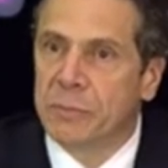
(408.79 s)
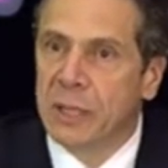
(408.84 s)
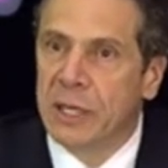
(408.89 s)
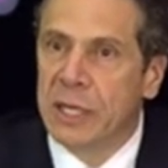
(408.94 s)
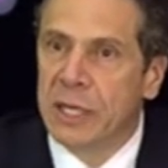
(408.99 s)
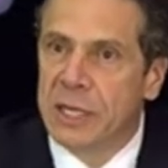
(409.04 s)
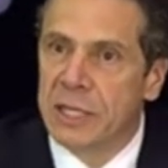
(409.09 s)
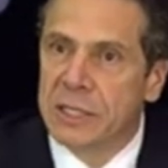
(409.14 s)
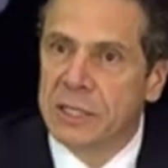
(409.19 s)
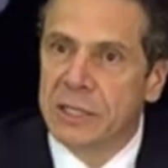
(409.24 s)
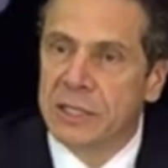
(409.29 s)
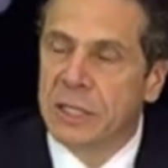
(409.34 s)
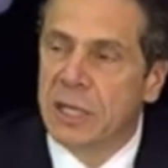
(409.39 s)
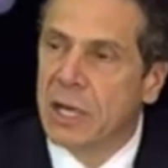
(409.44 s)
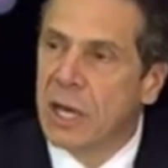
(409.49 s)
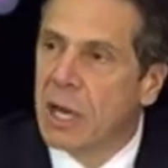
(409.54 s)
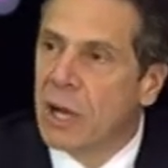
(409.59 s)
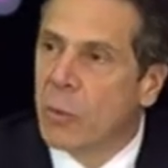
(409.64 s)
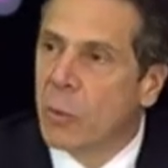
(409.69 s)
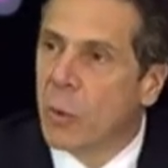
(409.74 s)
But it has
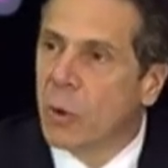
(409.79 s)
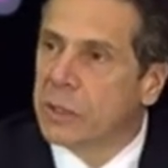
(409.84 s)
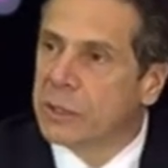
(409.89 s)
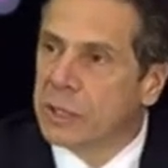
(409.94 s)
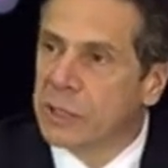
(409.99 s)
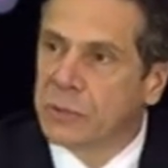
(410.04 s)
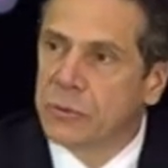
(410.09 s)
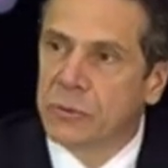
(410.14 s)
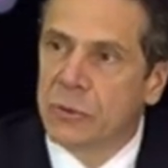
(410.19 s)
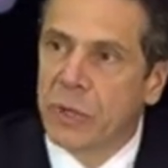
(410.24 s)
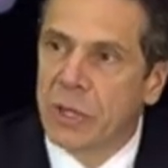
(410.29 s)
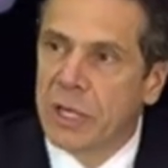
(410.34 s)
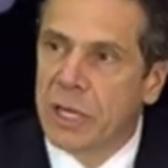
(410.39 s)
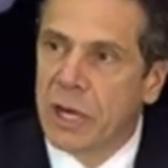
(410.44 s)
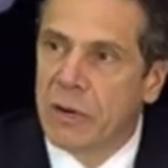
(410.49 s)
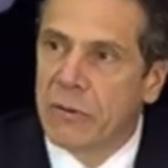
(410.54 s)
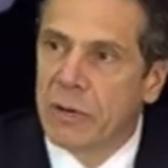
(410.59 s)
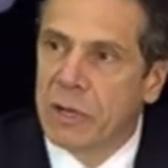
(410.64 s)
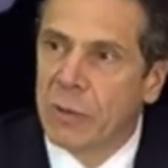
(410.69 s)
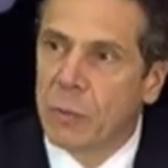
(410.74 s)
worked
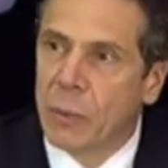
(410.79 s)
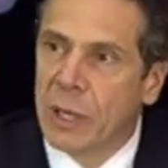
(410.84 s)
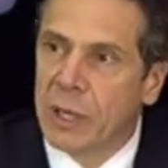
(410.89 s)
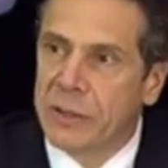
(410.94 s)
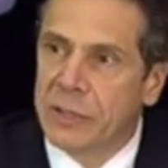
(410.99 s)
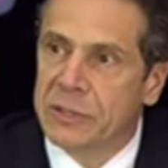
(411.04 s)
extraordinarily well.